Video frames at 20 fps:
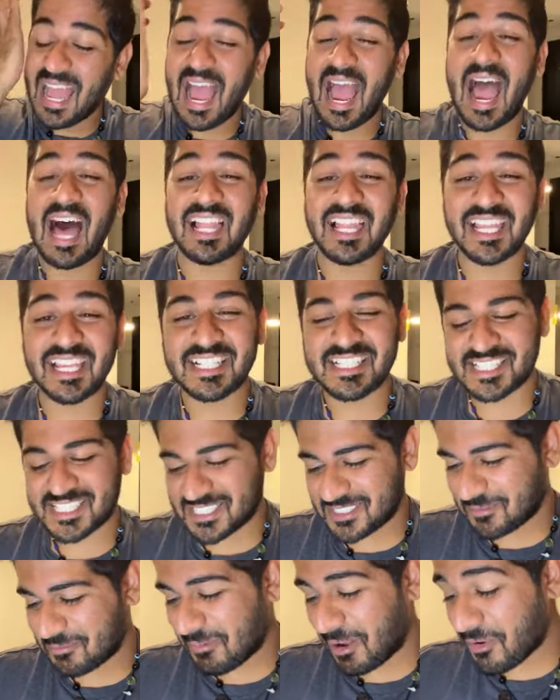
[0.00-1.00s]

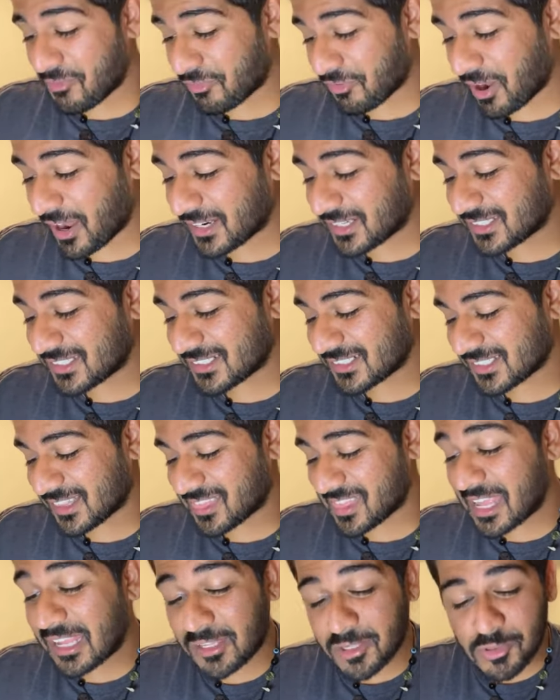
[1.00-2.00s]
Alex, my friend,
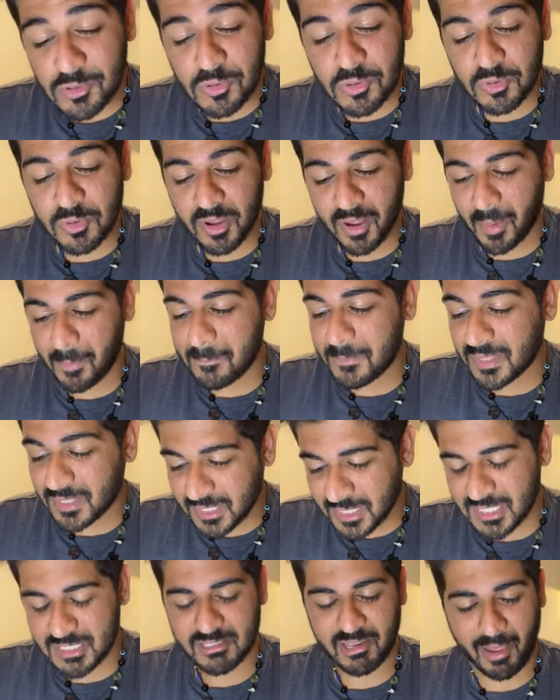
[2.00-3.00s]
thank you a
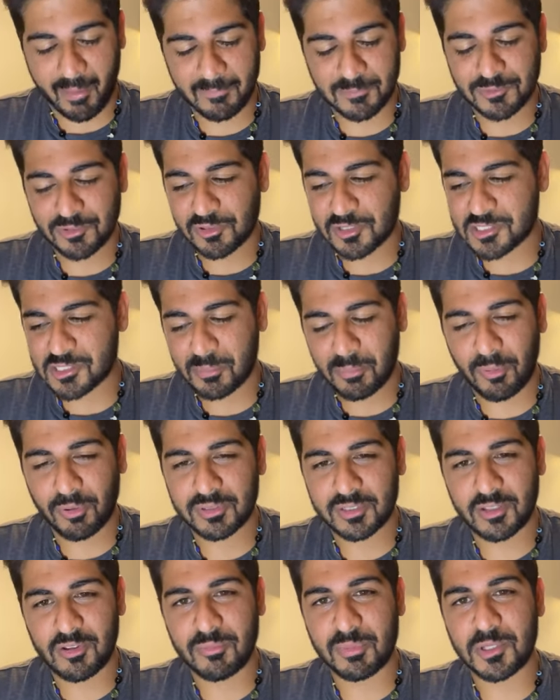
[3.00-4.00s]
million times for the
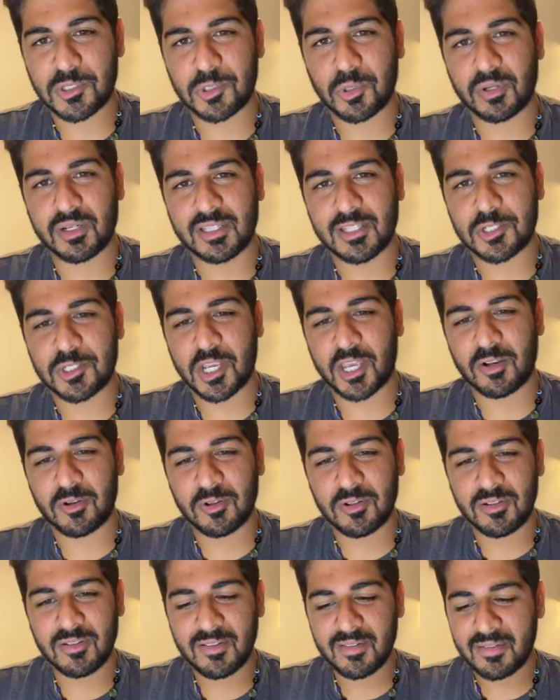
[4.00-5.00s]
support that you've been showing to the
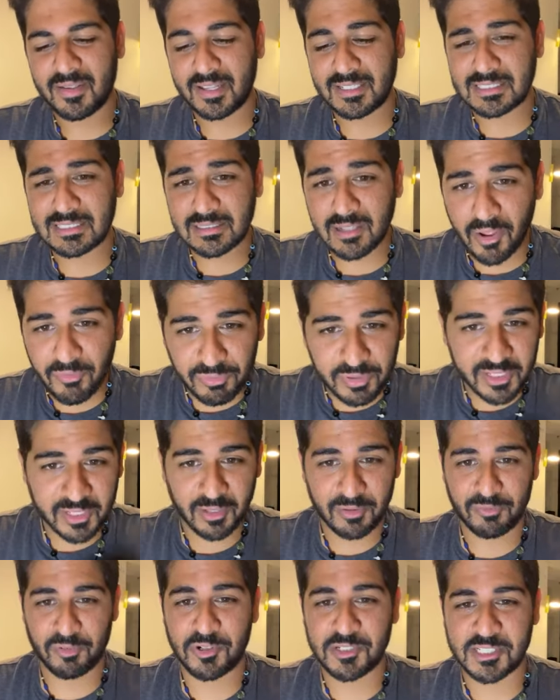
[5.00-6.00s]
channel. It's lovely
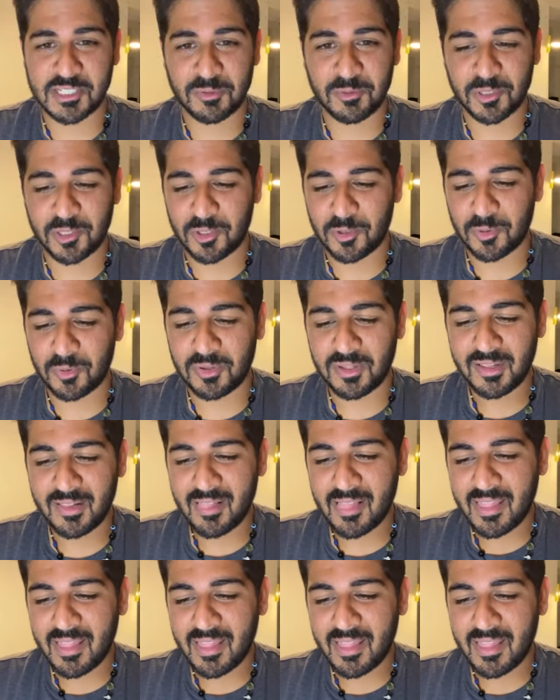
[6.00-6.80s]
conversing with you.